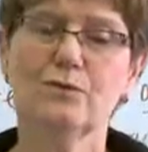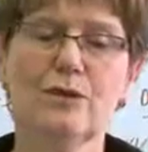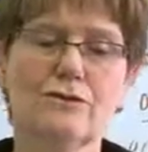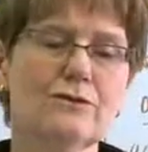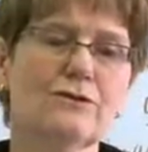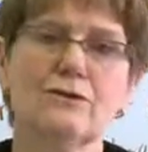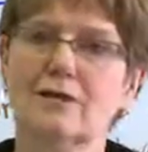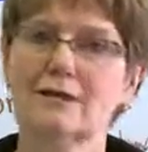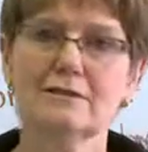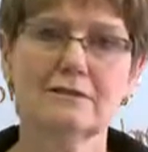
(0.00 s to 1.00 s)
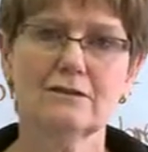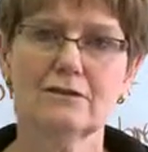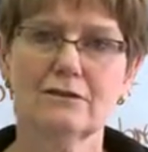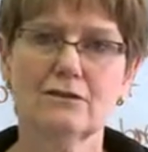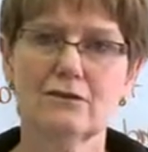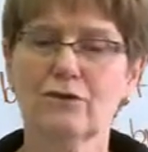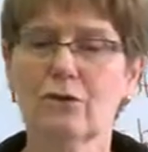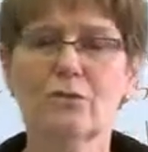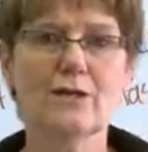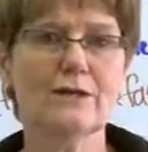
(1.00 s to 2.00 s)
whether or not you're the
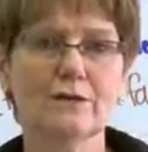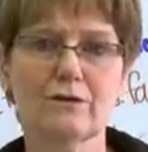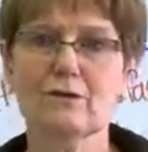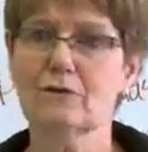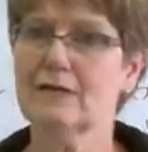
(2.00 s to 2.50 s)
winner or